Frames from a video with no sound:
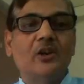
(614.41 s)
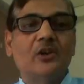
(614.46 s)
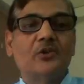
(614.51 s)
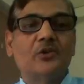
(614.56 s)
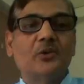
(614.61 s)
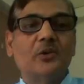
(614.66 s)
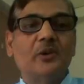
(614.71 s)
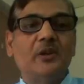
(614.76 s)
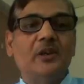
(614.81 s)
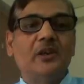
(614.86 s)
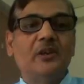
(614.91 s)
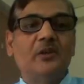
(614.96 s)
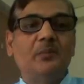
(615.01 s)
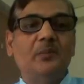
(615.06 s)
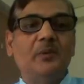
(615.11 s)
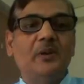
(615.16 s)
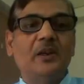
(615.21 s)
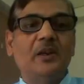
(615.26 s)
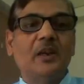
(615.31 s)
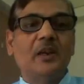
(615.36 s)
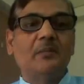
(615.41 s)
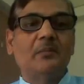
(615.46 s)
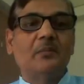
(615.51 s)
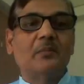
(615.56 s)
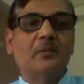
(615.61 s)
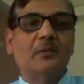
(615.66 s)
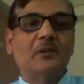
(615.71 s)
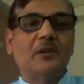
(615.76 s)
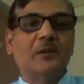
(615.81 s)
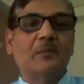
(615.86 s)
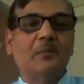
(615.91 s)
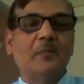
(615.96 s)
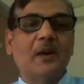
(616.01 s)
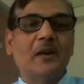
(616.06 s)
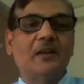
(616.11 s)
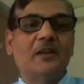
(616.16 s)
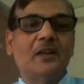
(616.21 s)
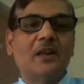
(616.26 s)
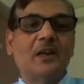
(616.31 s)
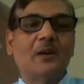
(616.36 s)
so it became the
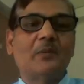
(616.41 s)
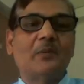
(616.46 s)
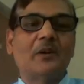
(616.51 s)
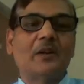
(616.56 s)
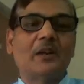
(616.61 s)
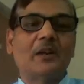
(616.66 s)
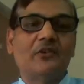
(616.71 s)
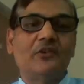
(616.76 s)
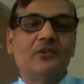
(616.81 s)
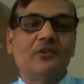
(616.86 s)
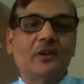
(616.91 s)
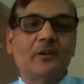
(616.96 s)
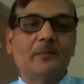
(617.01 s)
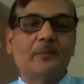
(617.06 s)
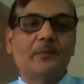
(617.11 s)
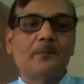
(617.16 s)
matter of attention.